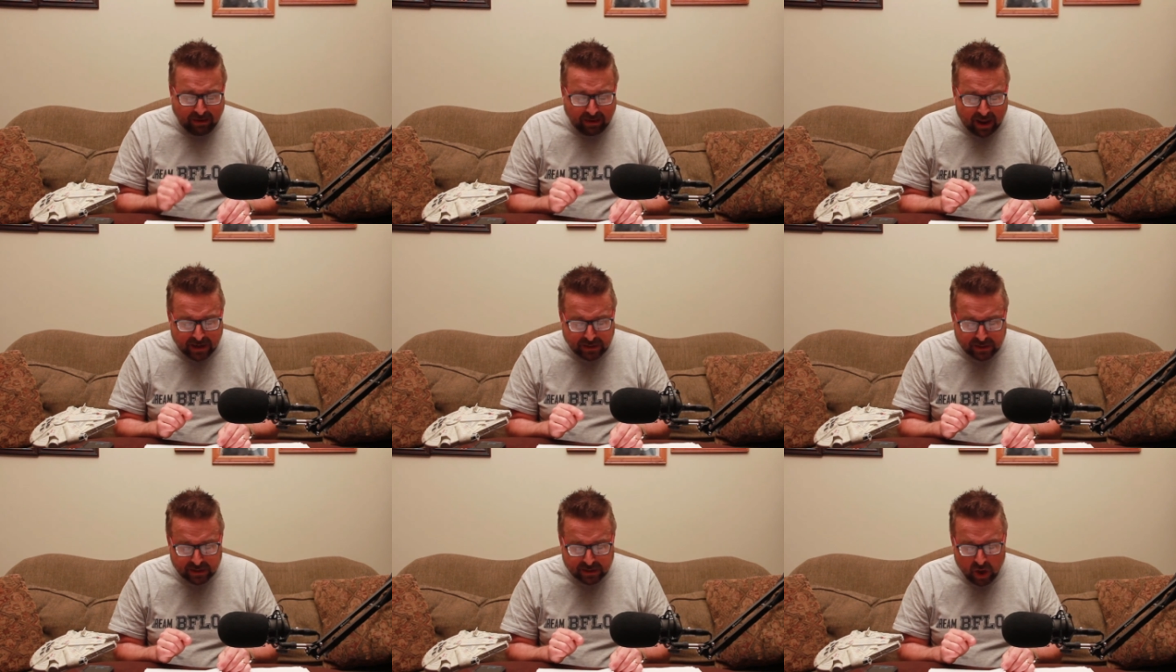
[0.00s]

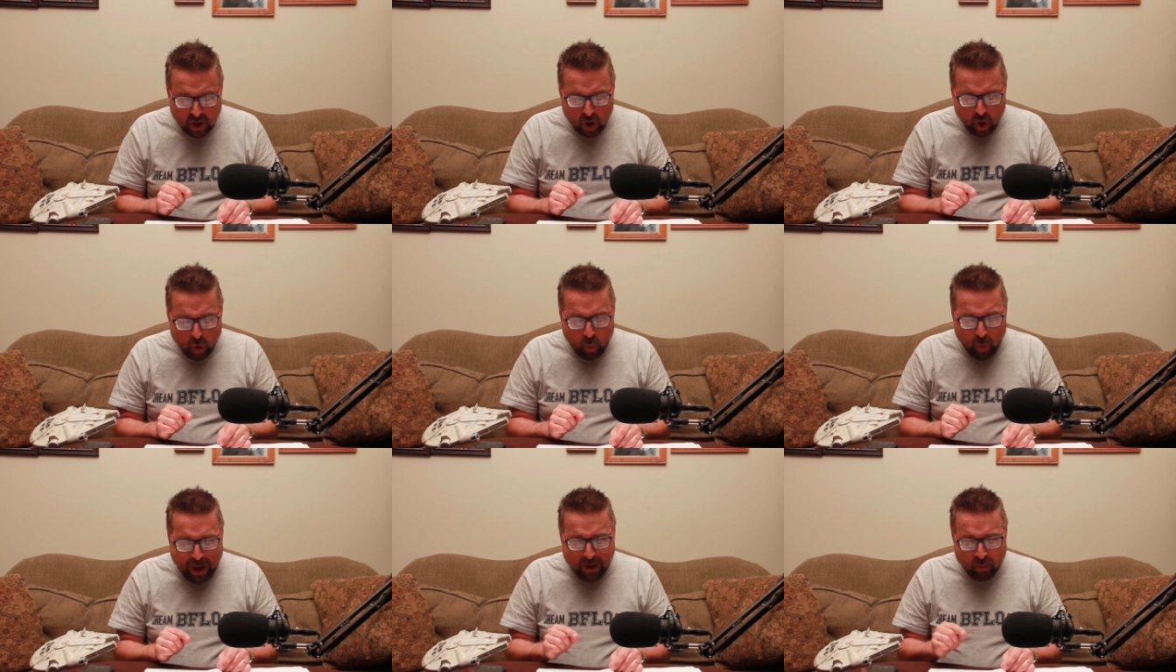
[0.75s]
Tell us,
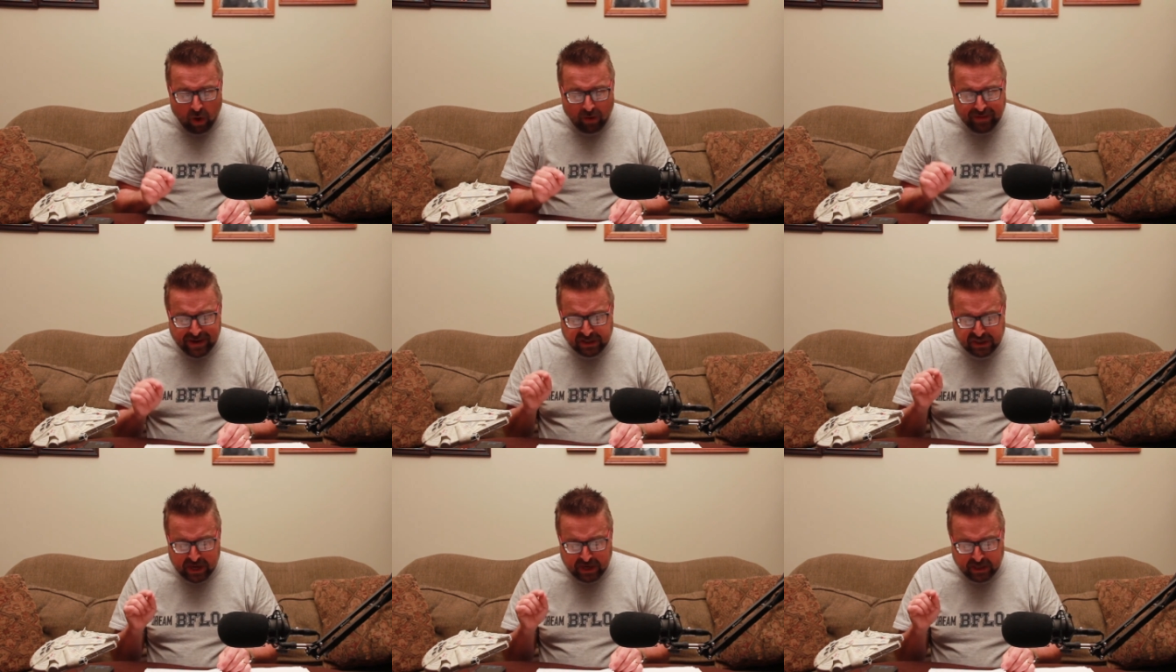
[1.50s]
when
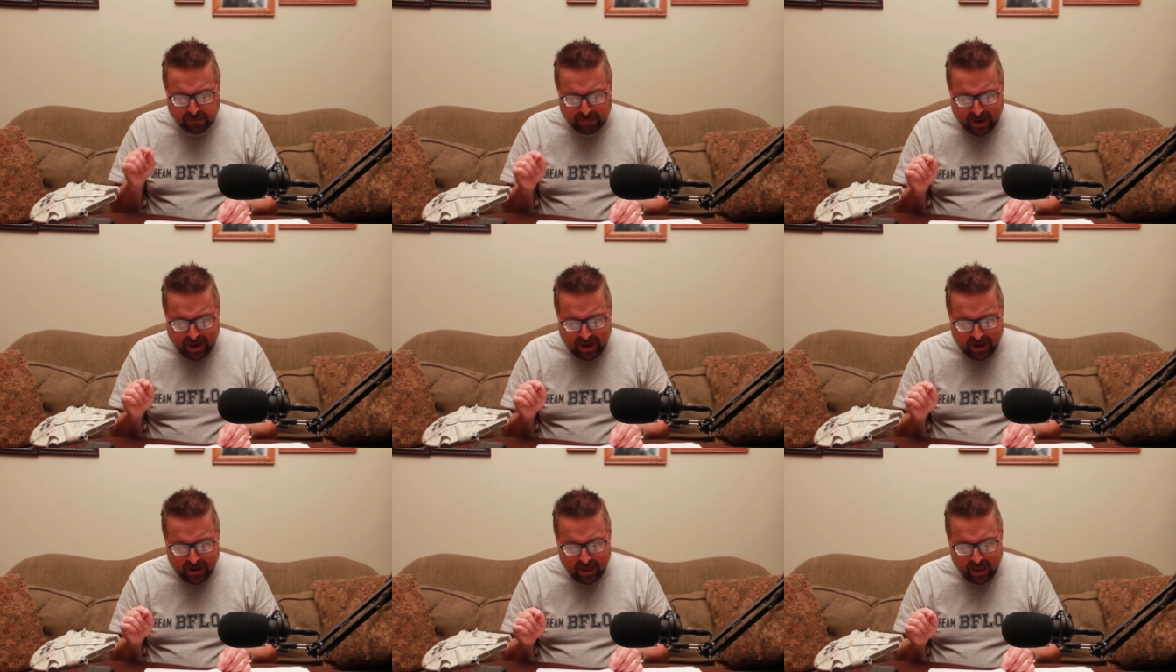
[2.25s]
will these things
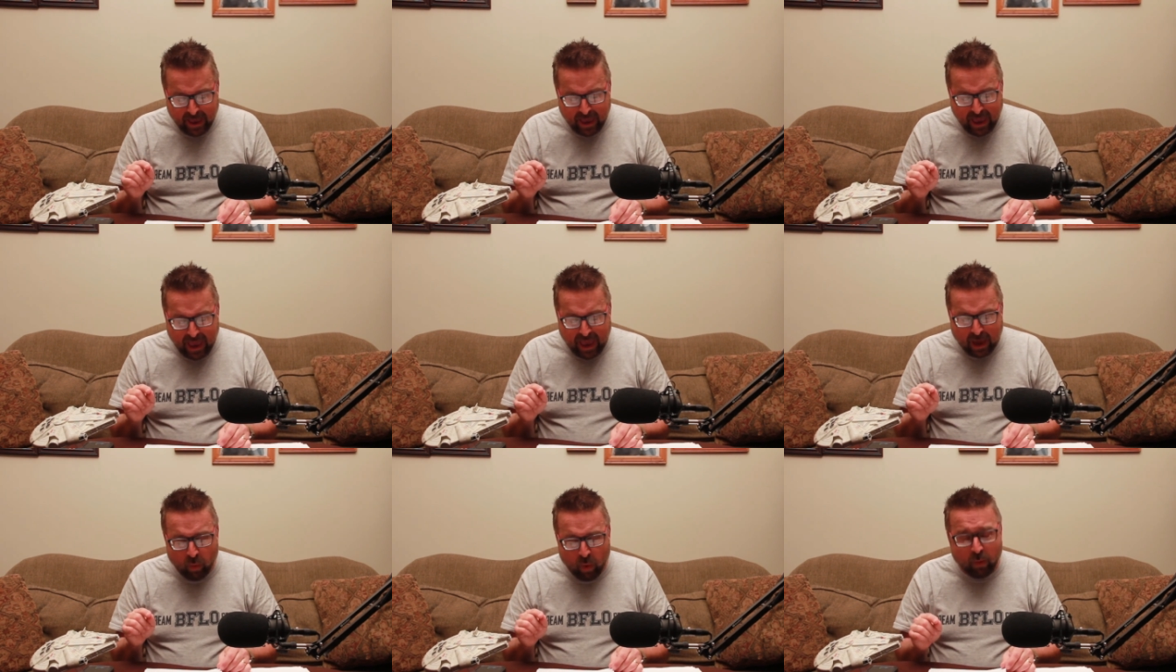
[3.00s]
be,
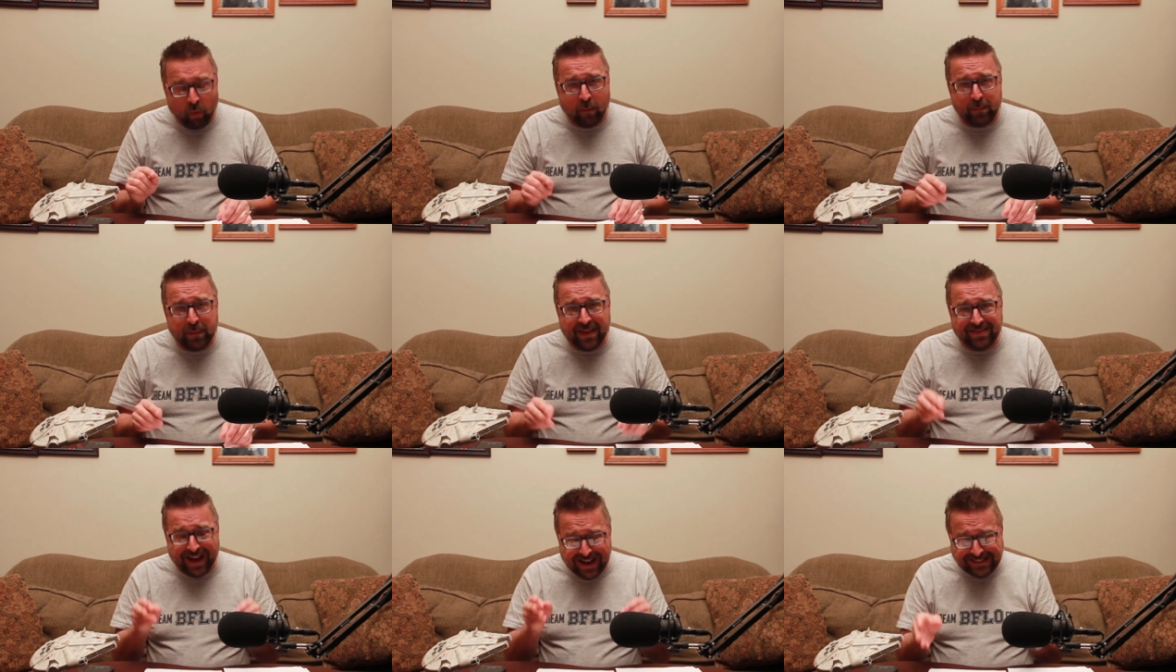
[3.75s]
and what
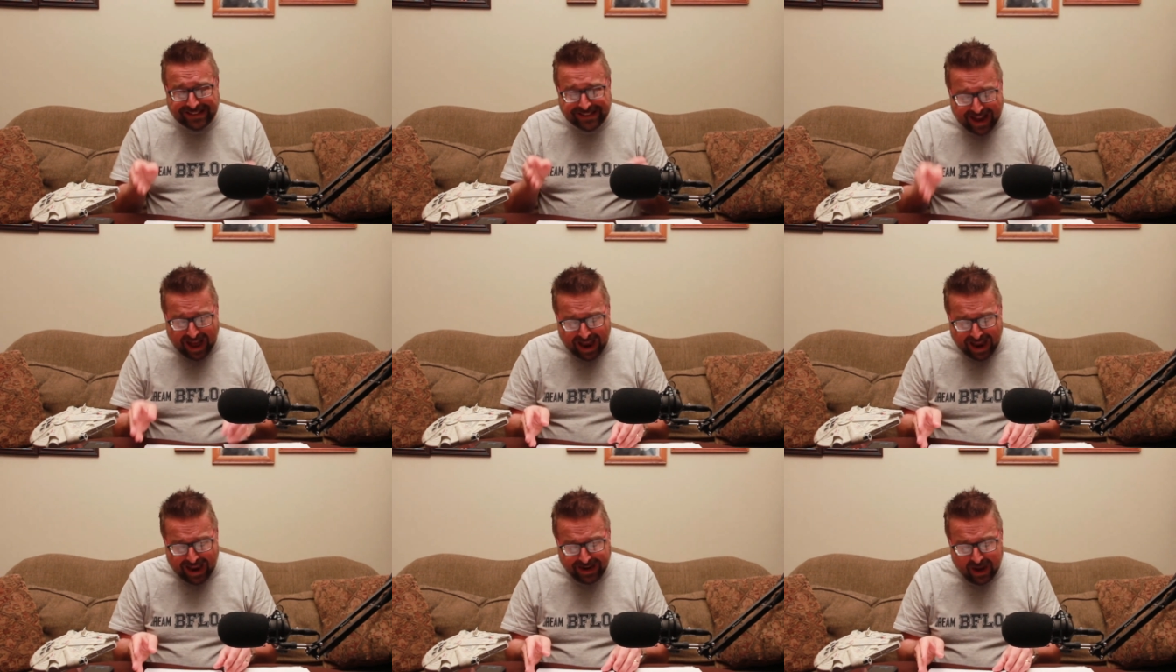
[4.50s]
will be the
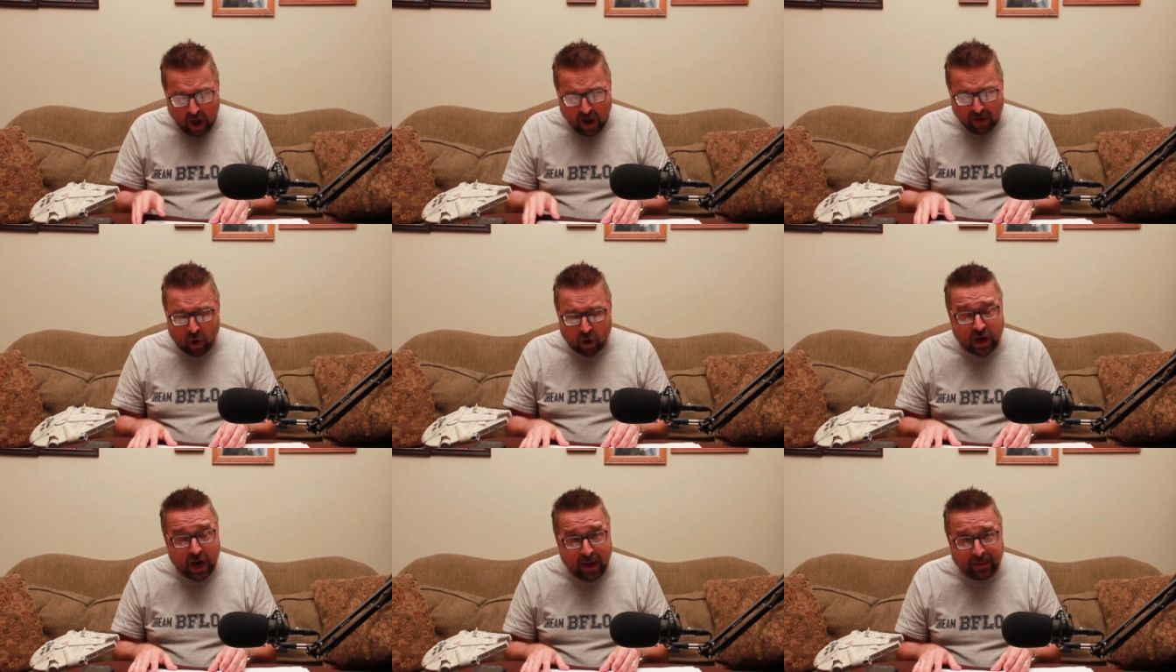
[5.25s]
sign
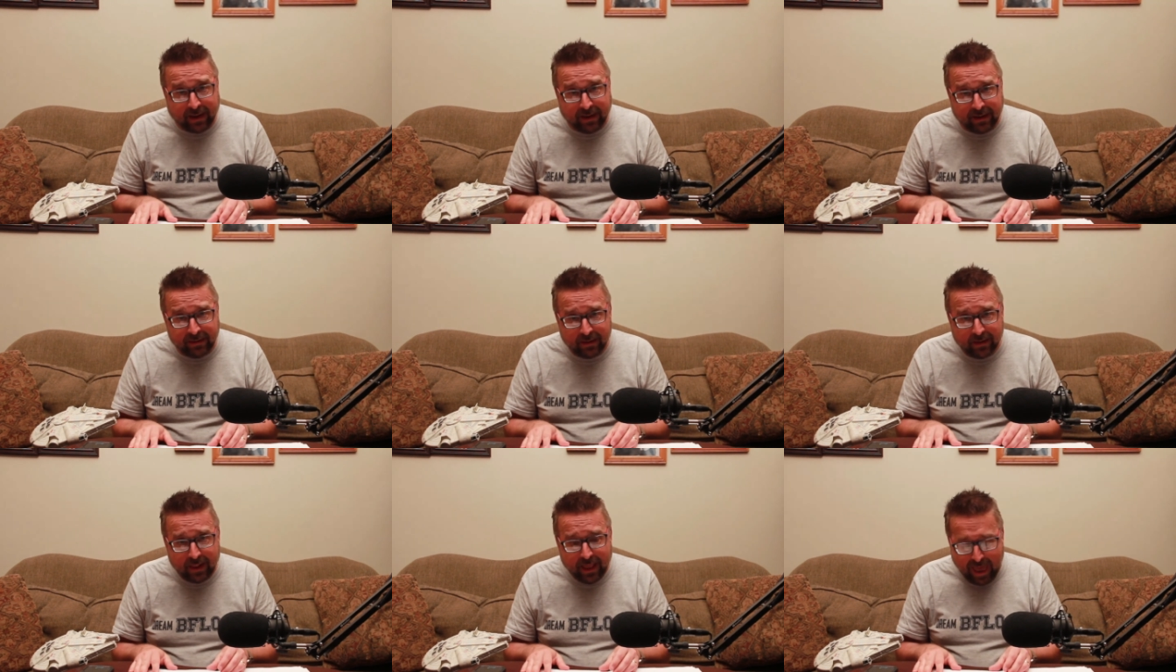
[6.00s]
of your
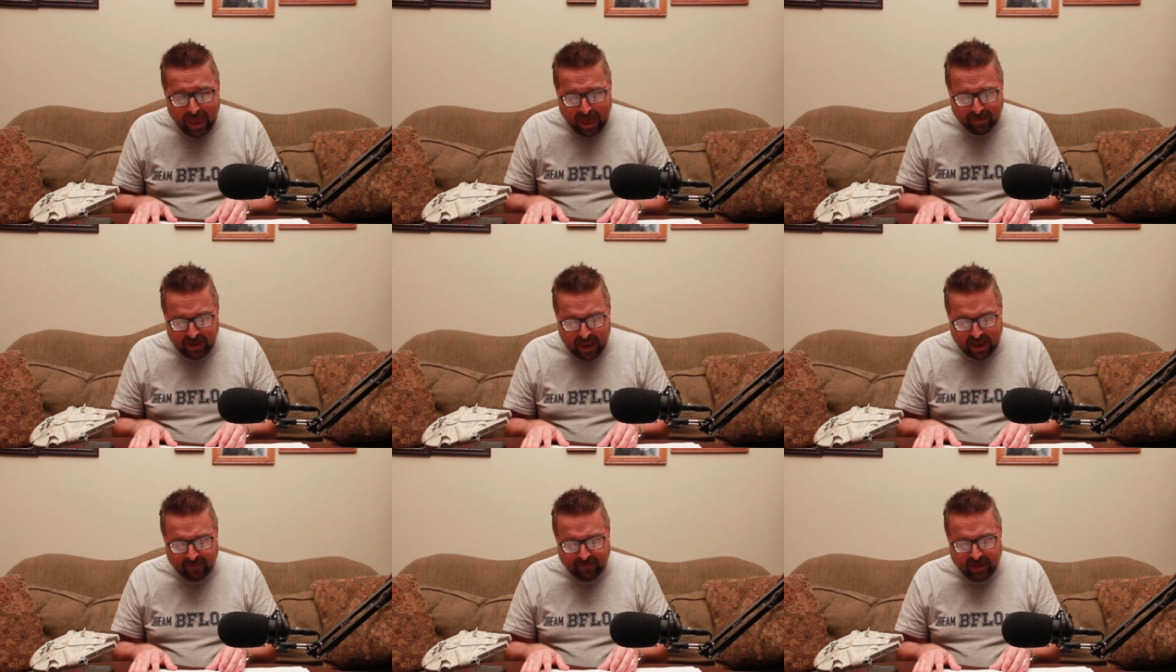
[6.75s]
coming
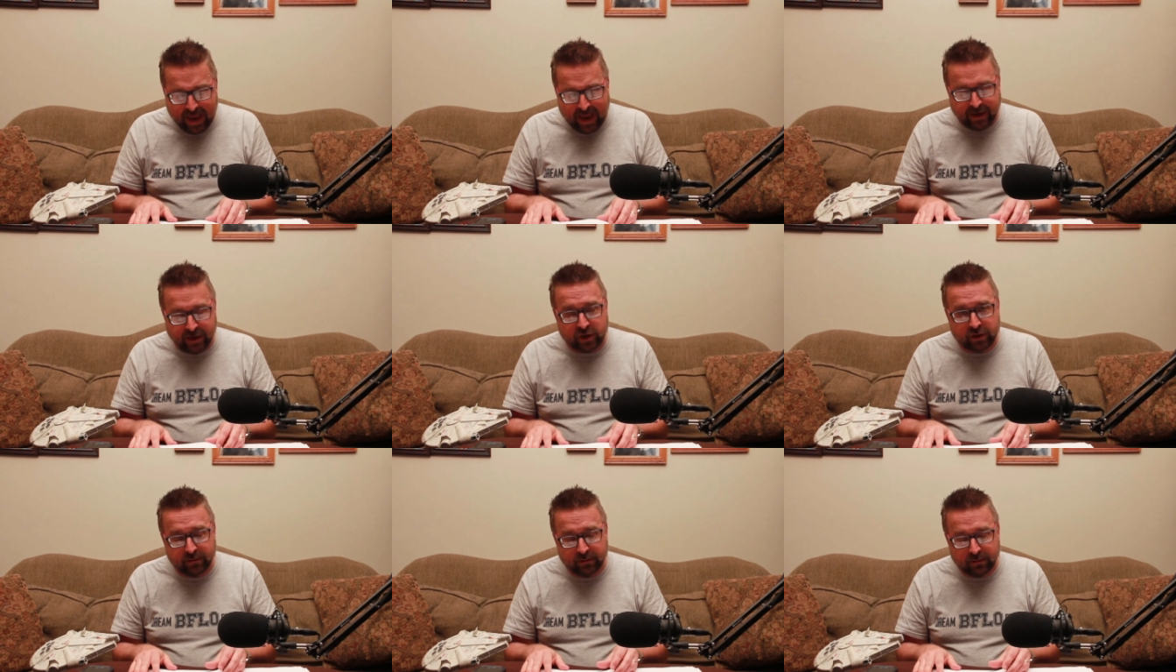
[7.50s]
and the end of the
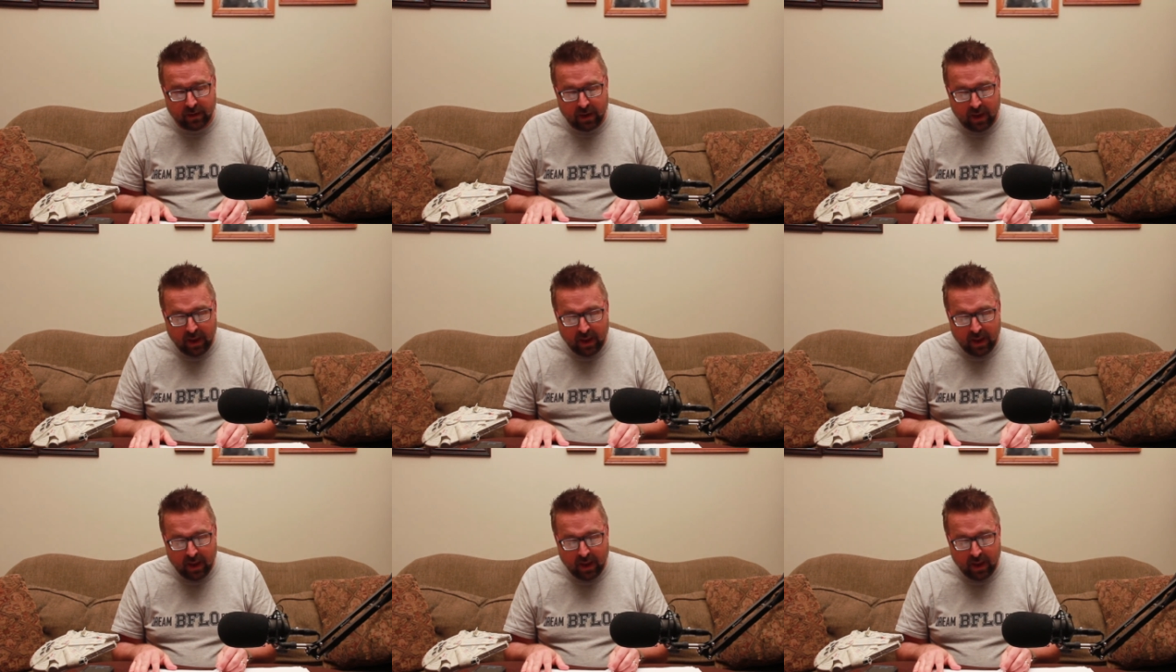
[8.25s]
age?